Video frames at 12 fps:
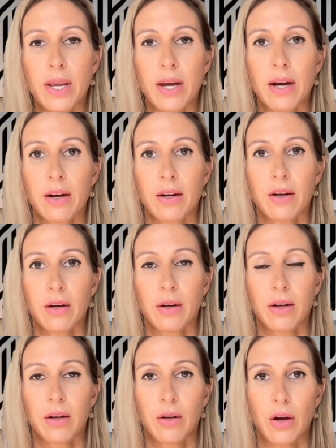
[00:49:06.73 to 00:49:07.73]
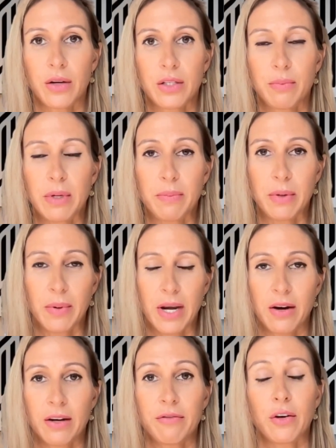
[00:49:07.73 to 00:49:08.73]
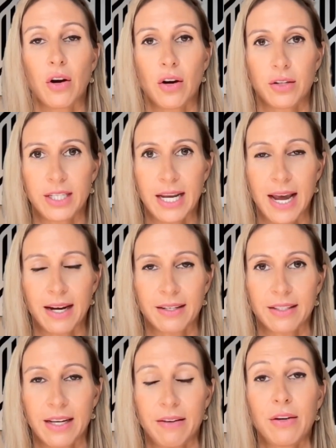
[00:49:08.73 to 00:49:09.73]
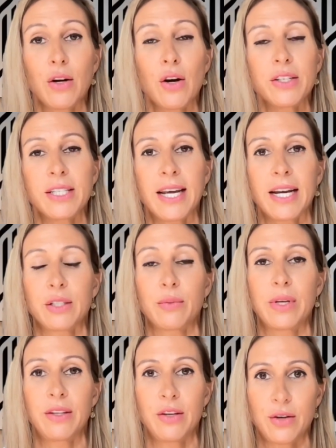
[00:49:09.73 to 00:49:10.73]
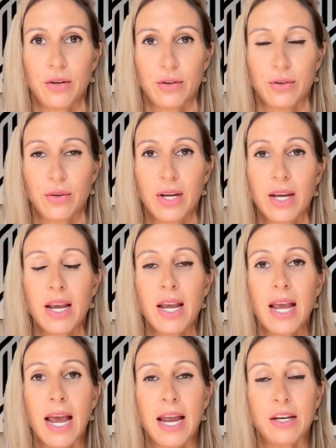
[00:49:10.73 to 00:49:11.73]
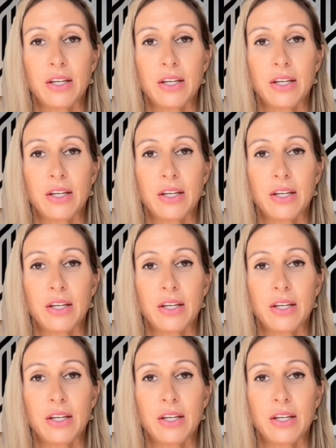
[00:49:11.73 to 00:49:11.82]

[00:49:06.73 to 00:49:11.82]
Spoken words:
are going to be preparing for contact, even contact with you. And